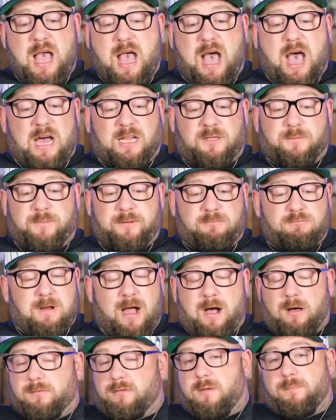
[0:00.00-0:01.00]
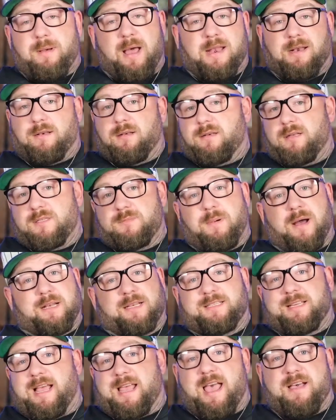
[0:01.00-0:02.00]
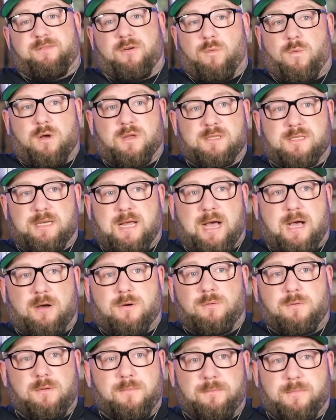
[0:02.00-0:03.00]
I'd be round the bend as bad as I ever was now,